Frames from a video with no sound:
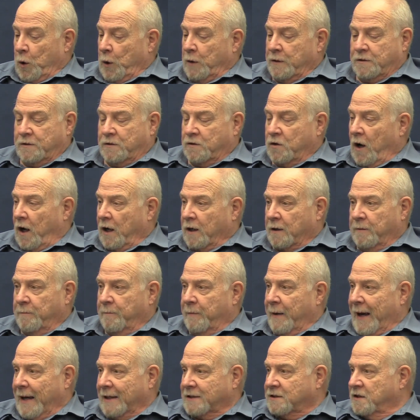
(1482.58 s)
Talking
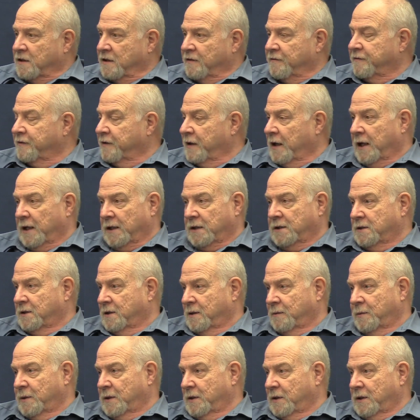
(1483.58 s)
back to the flood,
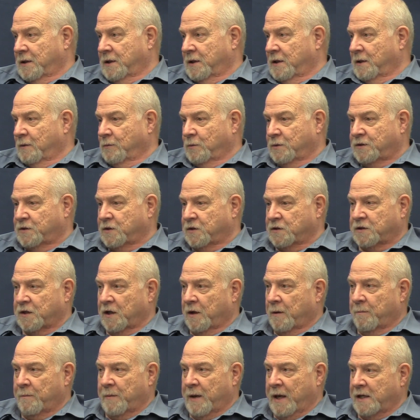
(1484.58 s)
I mean, it was just an
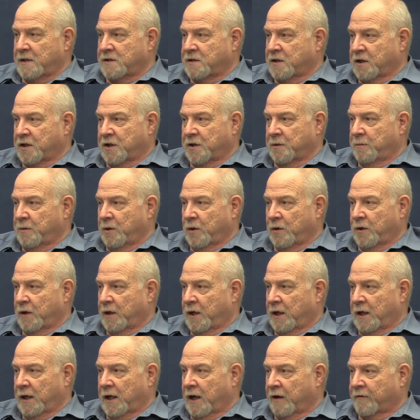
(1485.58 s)
amazing
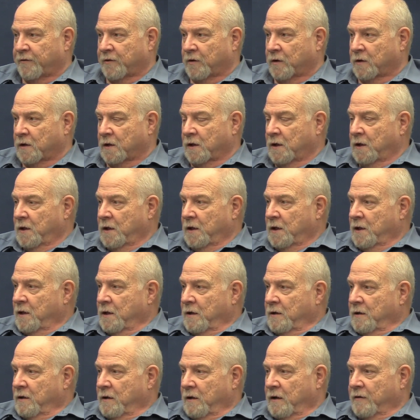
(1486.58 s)
community effort
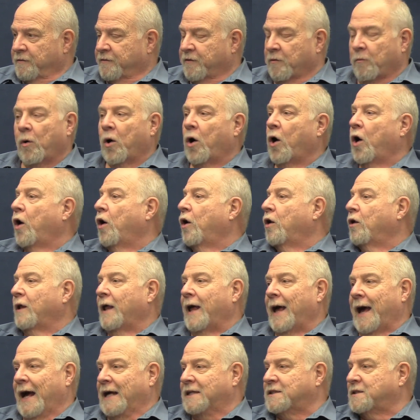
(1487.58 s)
from all
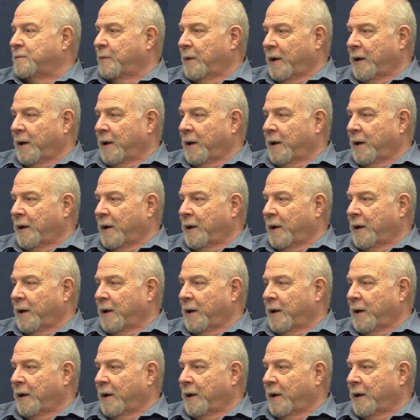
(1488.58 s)
aspects.